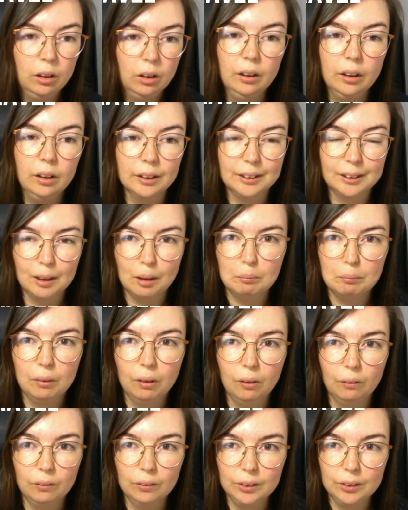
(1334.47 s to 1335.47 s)
the dumb
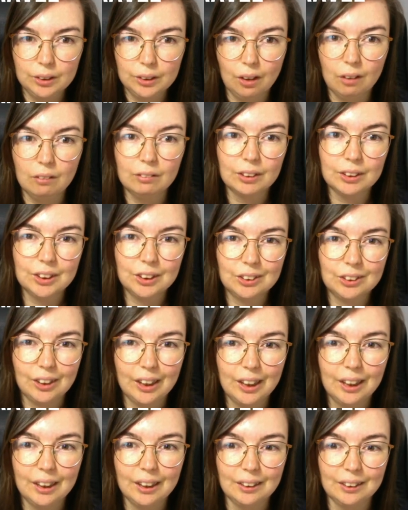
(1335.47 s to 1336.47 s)
laws of
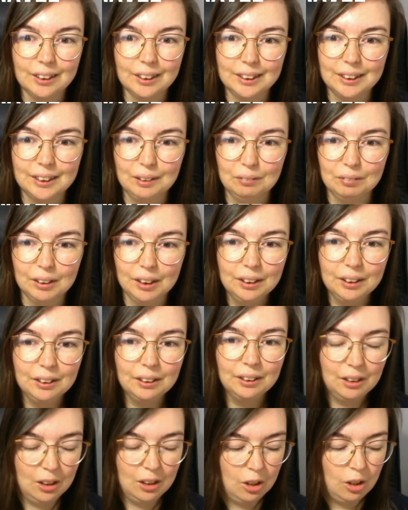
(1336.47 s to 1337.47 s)
Australia this evening.
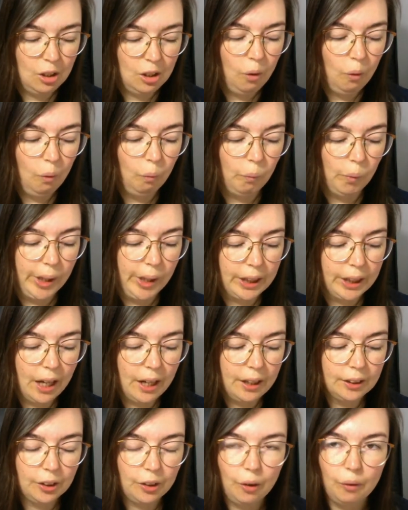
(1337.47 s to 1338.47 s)
We're
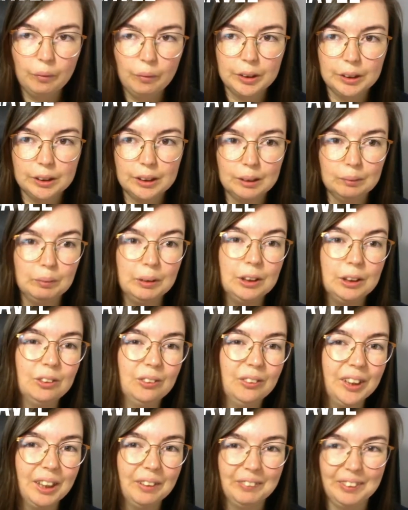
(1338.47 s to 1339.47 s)
then going to be
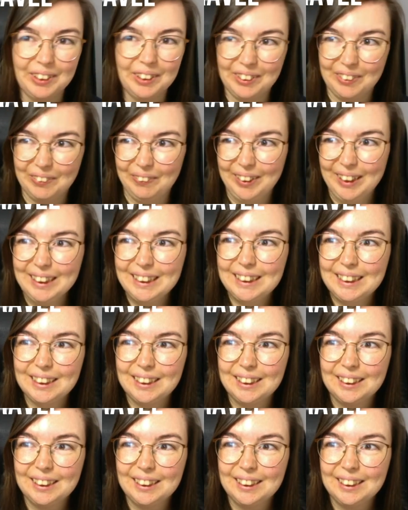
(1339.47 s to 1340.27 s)
doing our quiz.